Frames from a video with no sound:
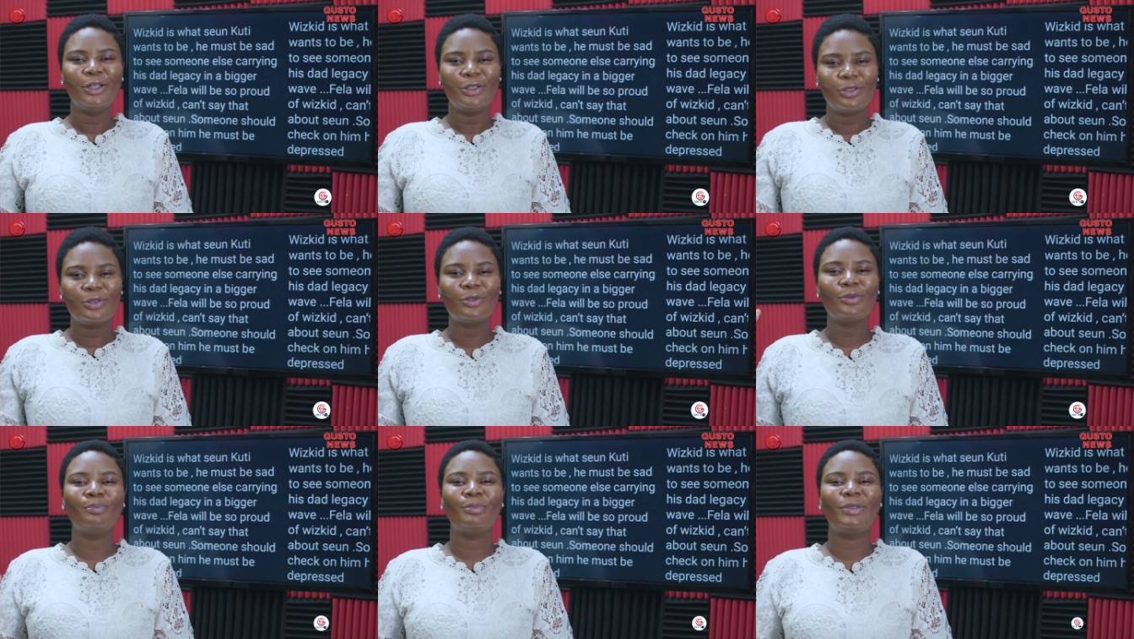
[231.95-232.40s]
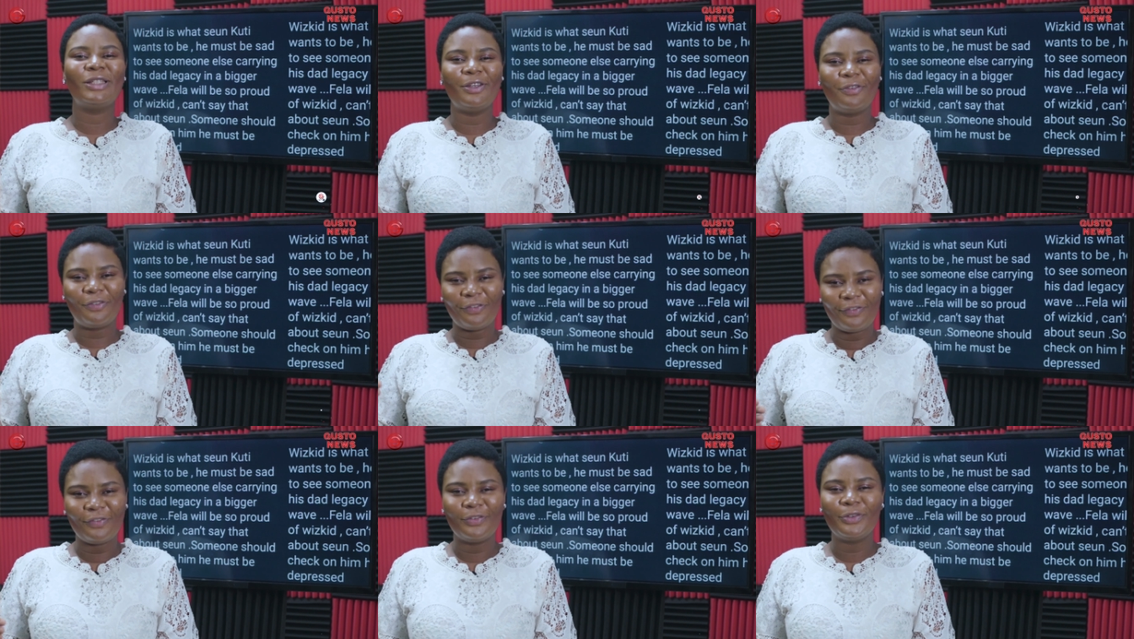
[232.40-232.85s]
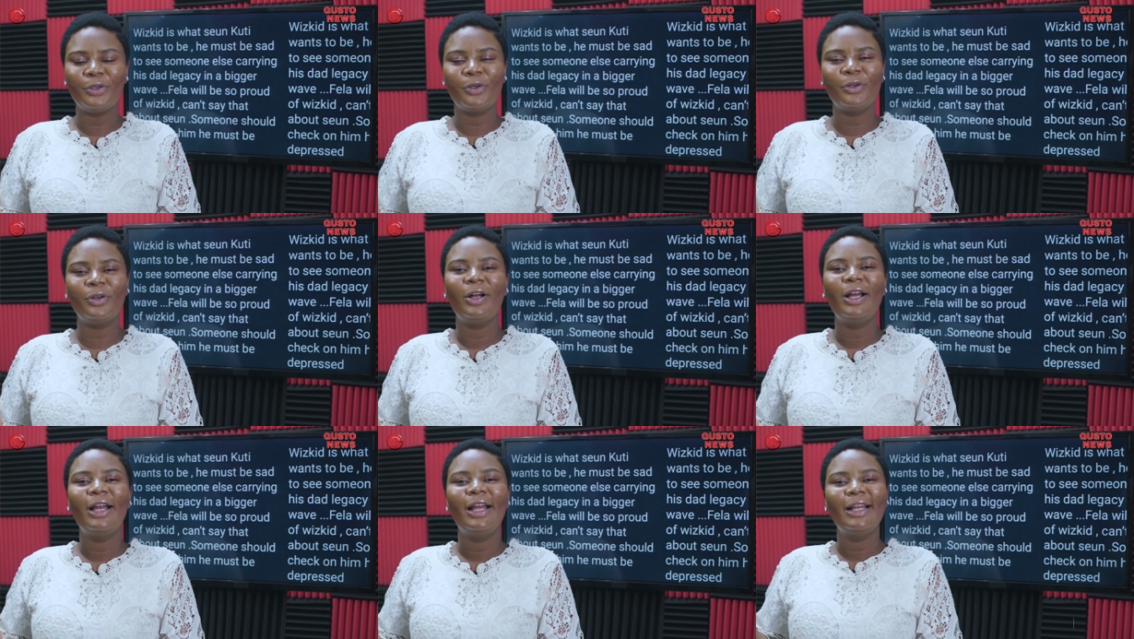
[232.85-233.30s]
So, you
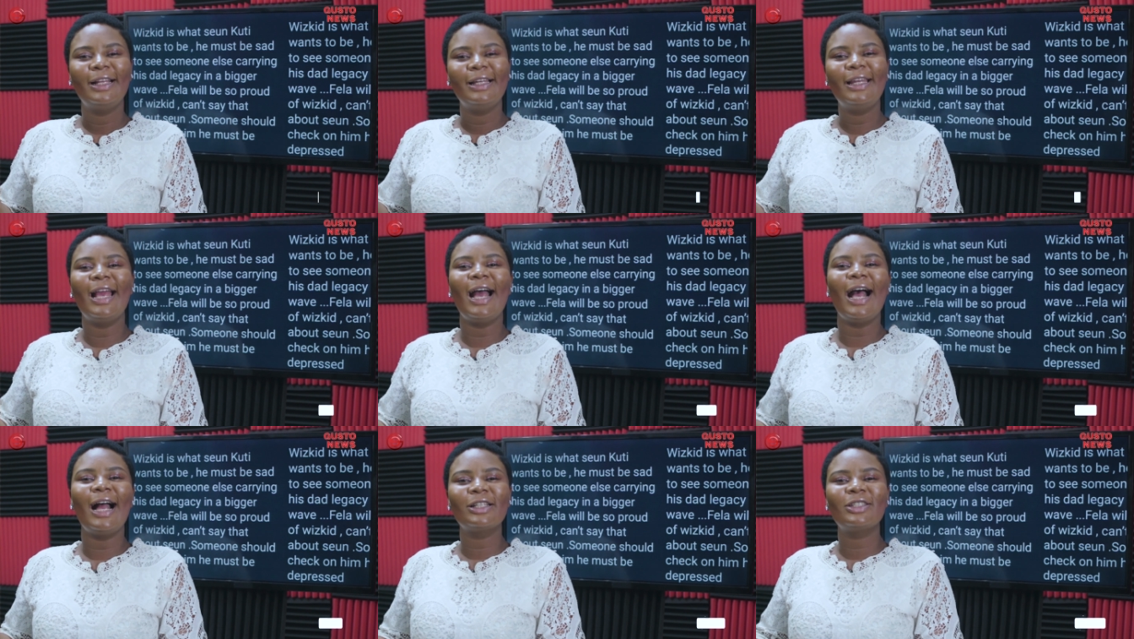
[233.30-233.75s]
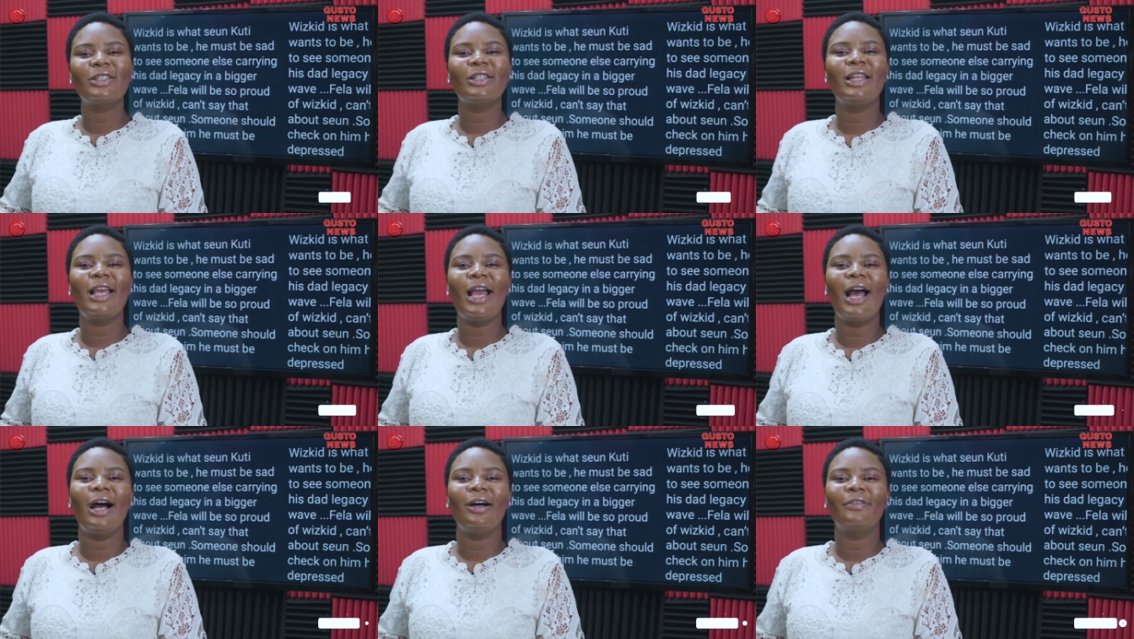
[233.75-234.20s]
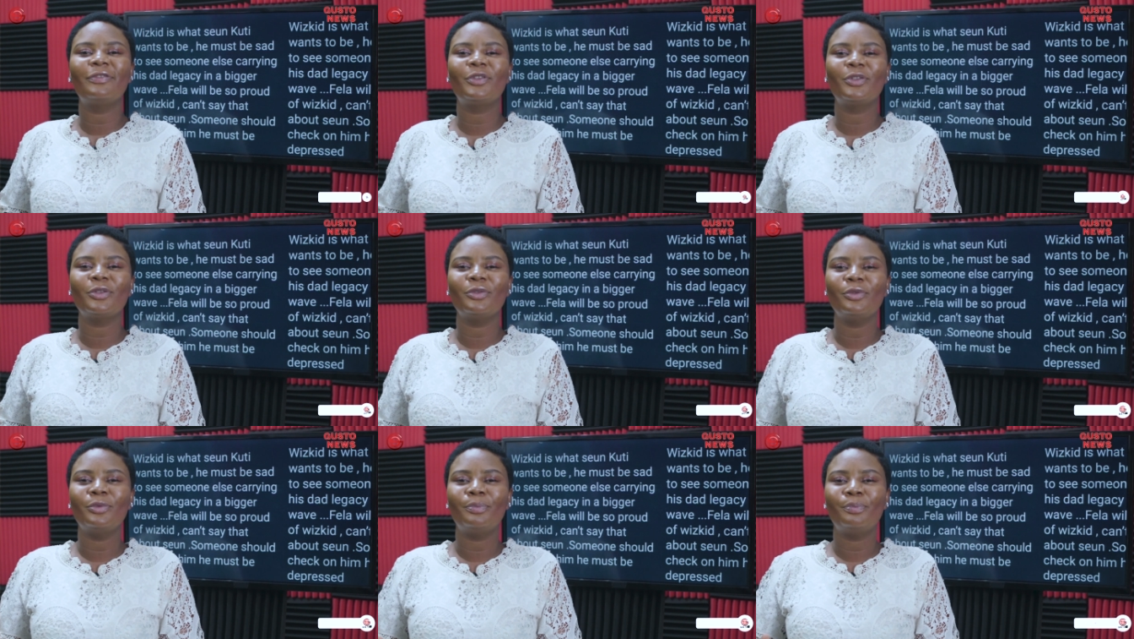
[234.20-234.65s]
know, they actually have
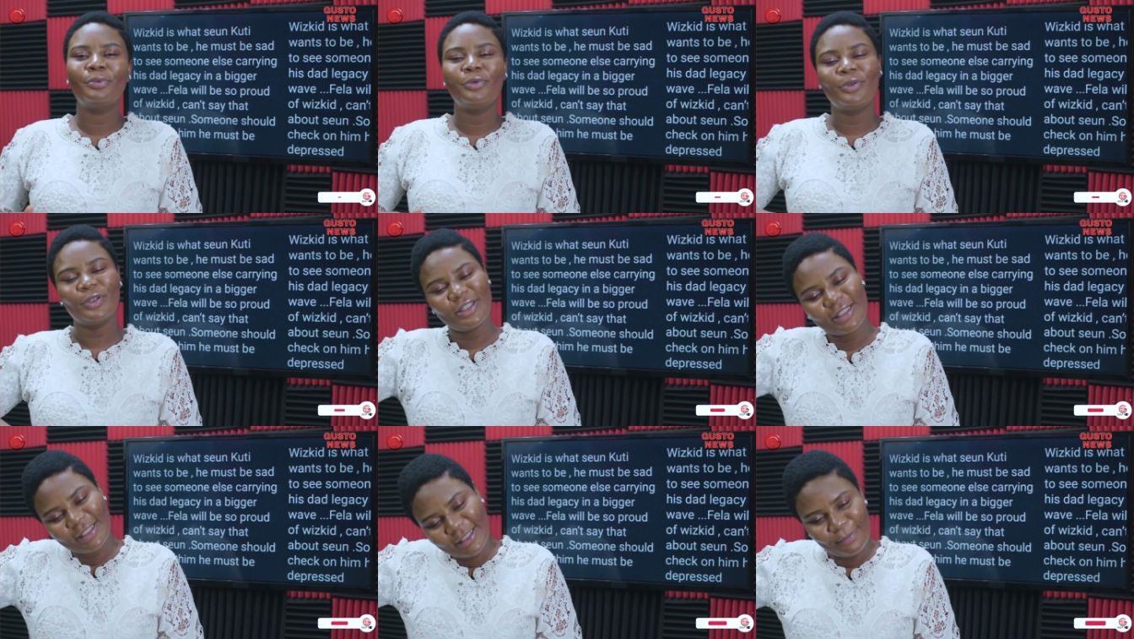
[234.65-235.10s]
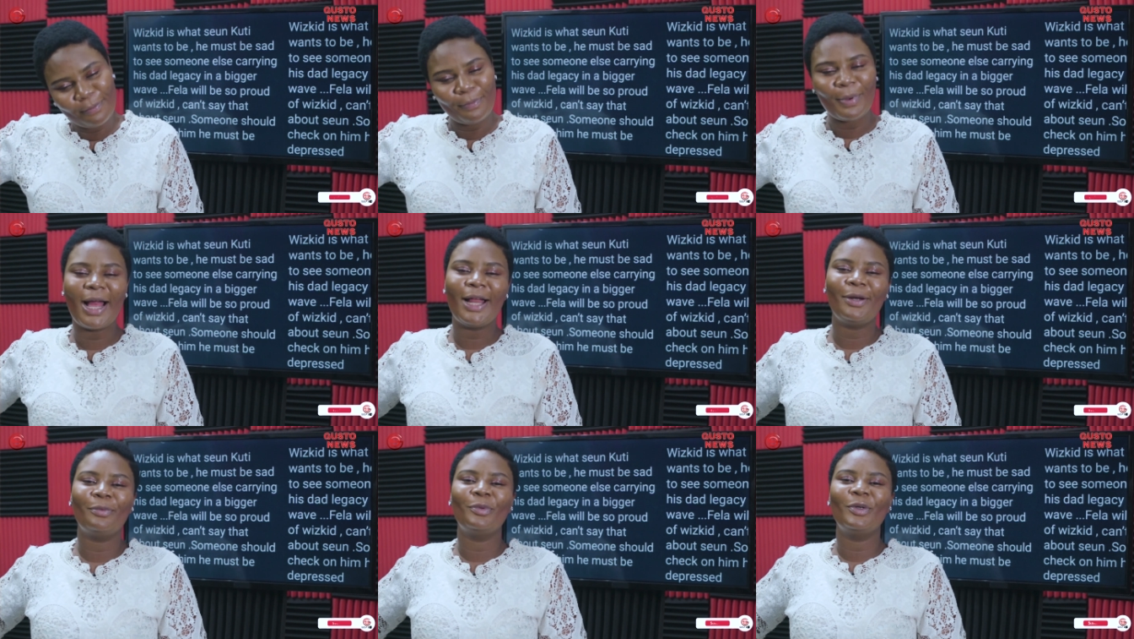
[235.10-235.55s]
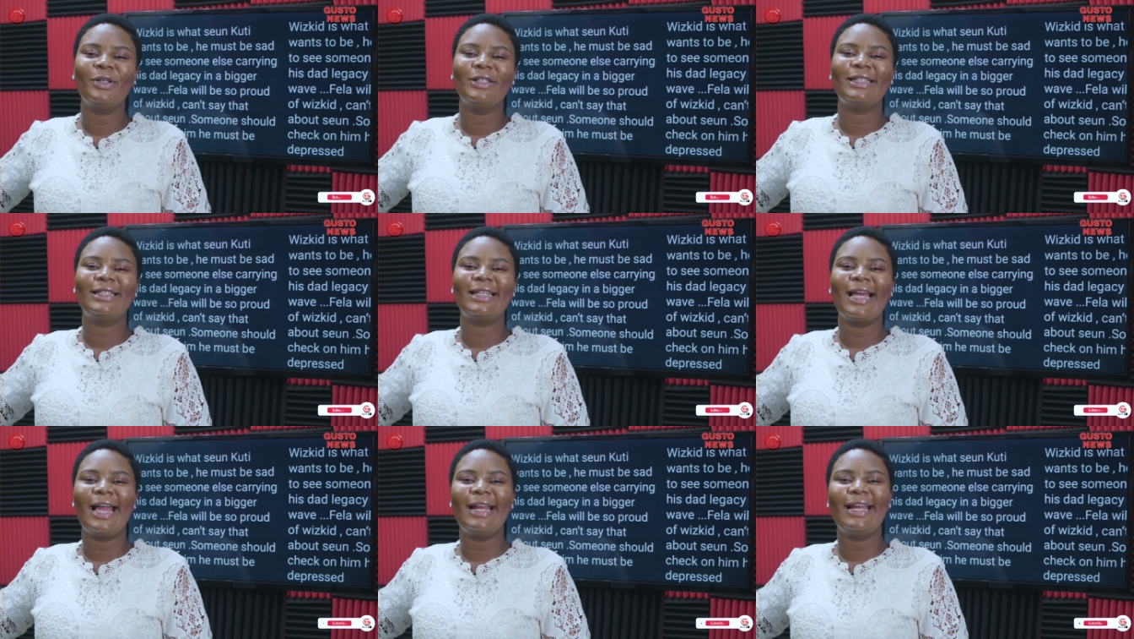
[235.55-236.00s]
to push the ban
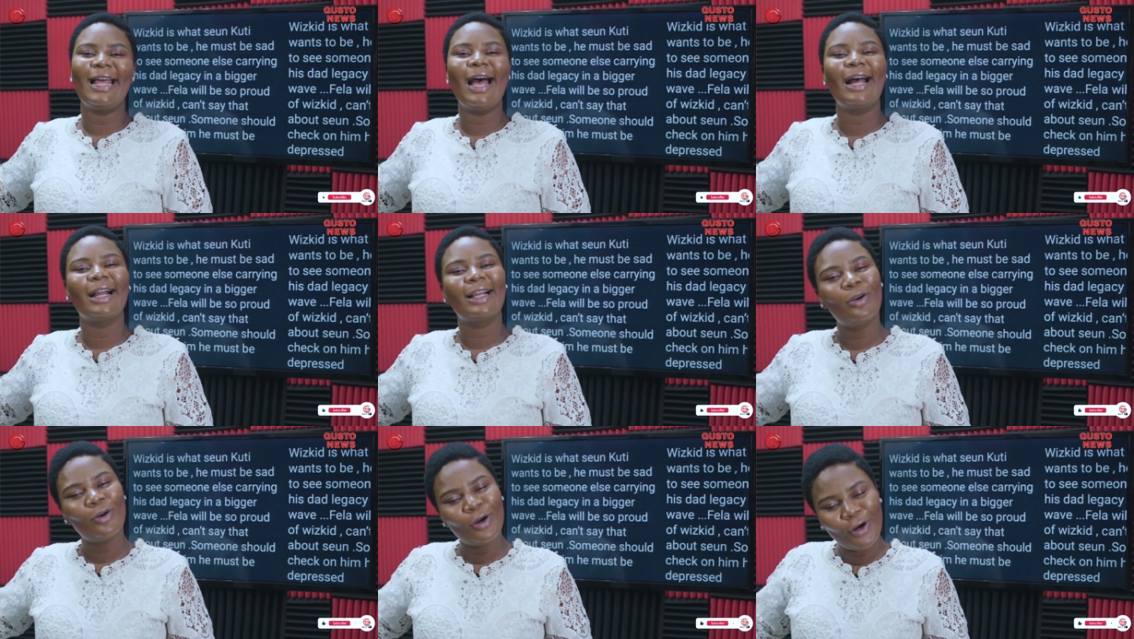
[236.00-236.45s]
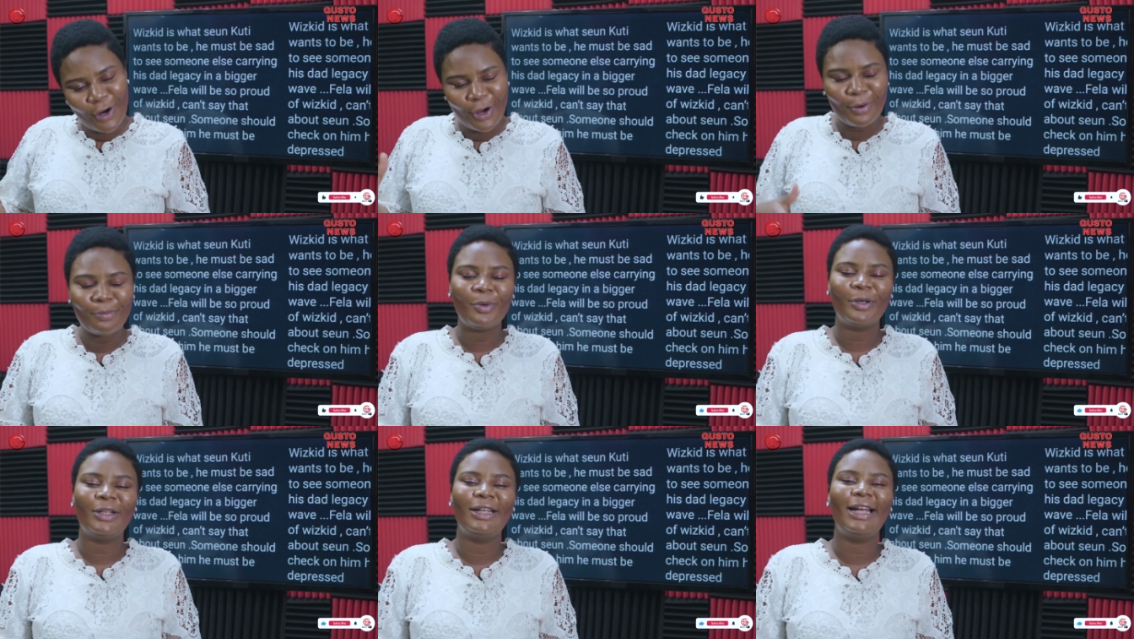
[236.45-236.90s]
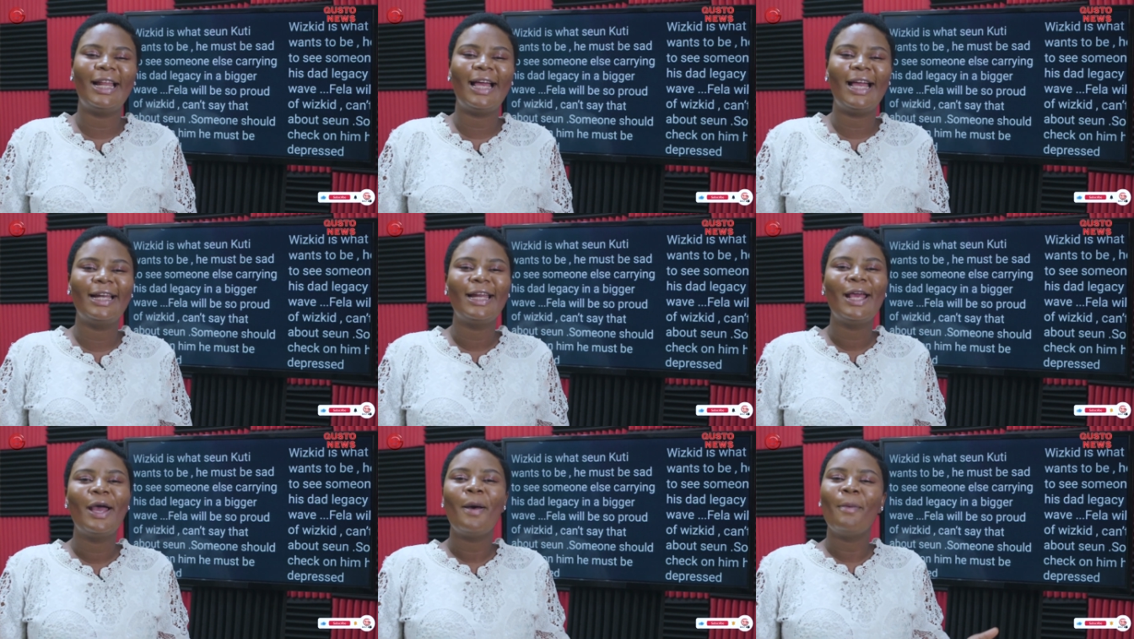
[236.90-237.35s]
one side and come
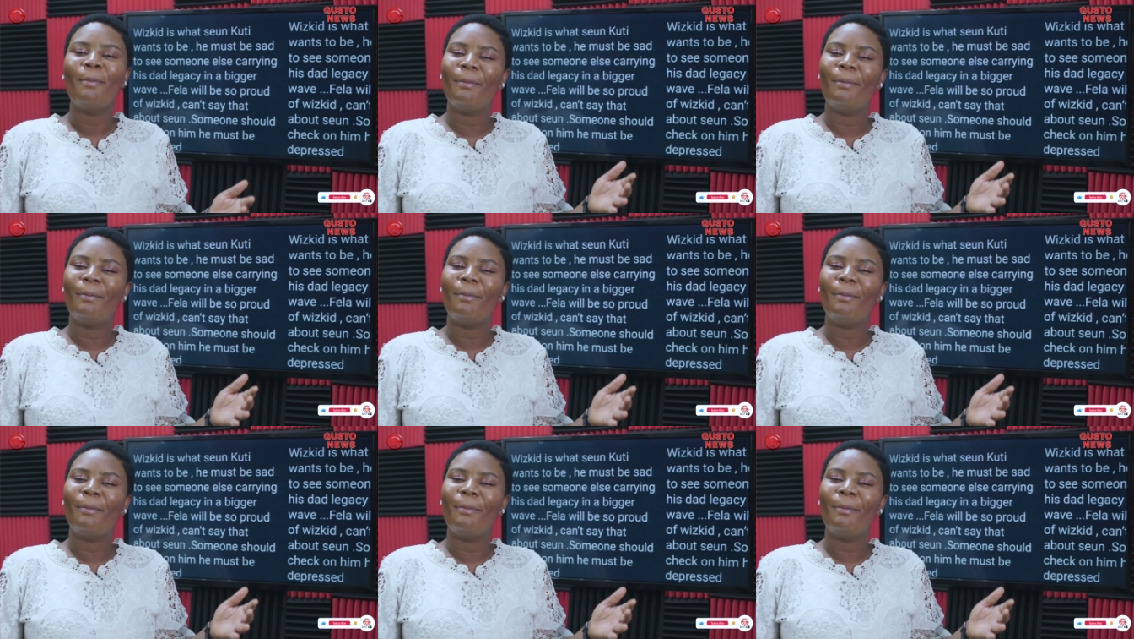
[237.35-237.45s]
online